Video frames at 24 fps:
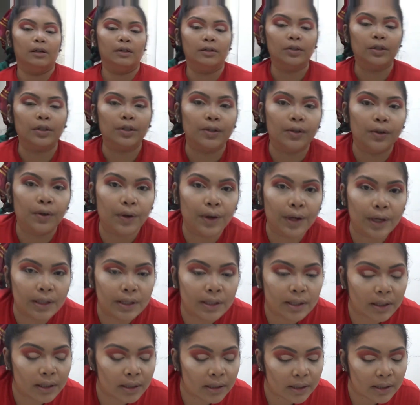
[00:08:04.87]
Just so you
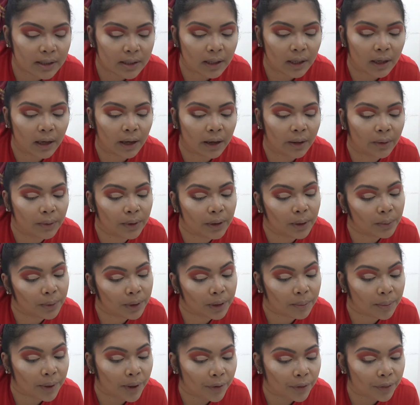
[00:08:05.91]
guys can see, I only
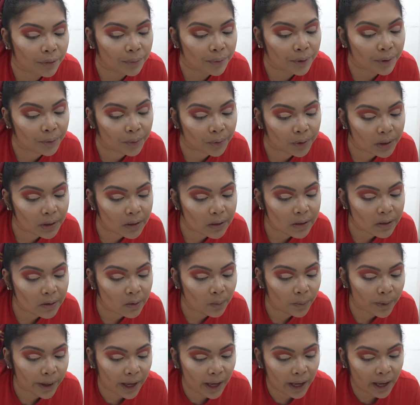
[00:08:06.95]
went about 3/4 of the
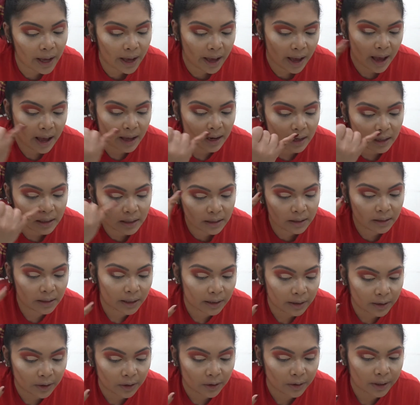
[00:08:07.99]
way, and I did
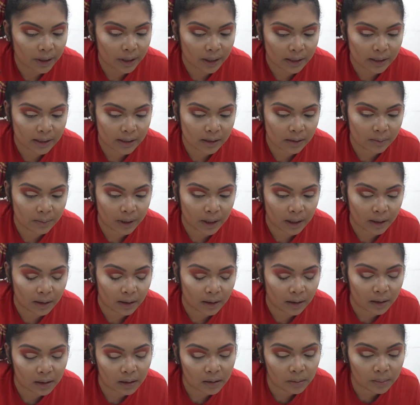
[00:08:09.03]
cut the crease to be a
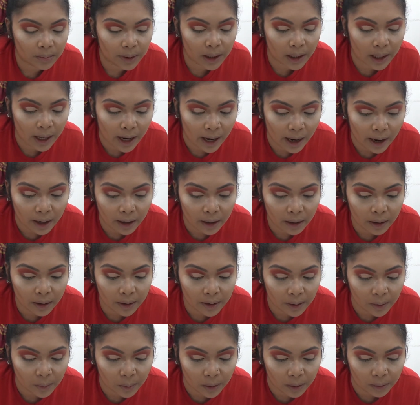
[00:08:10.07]
little bit higher
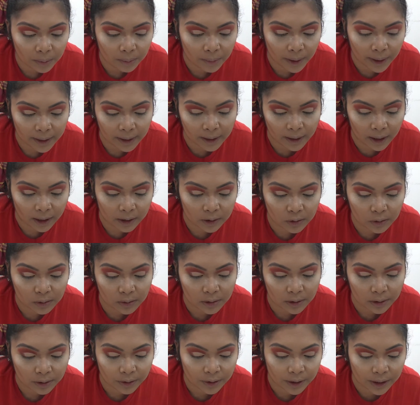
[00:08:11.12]
than where my
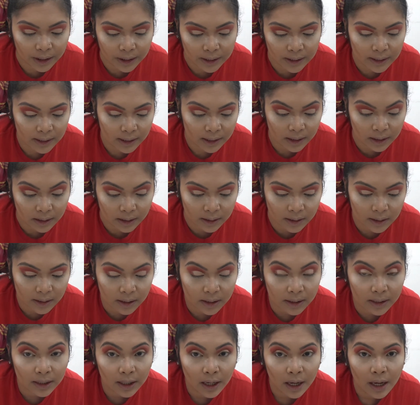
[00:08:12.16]
natural crease
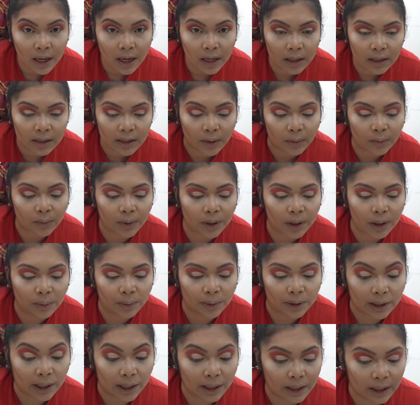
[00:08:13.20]
is, because I really
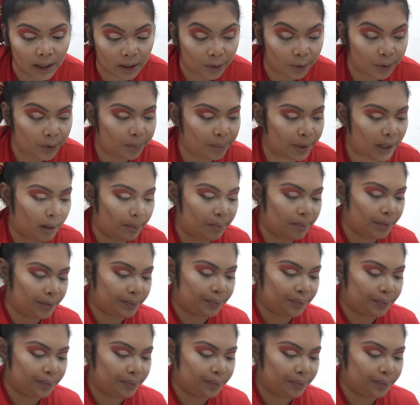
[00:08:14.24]
want that yellow to pop.